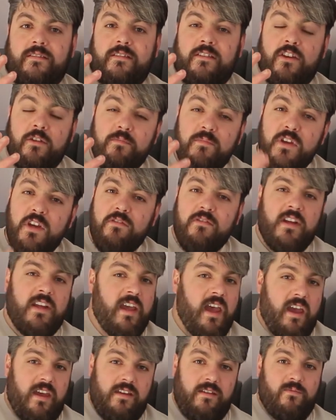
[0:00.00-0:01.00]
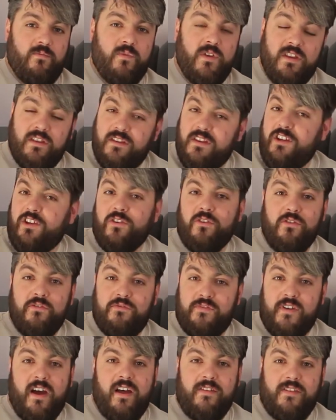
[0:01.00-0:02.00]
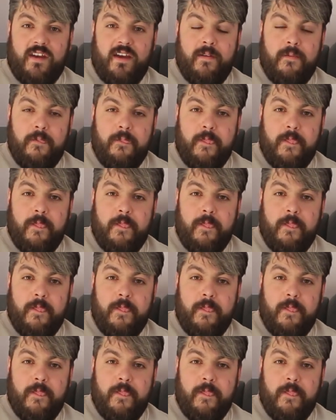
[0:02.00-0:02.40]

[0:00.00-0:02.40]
Communicate with your Father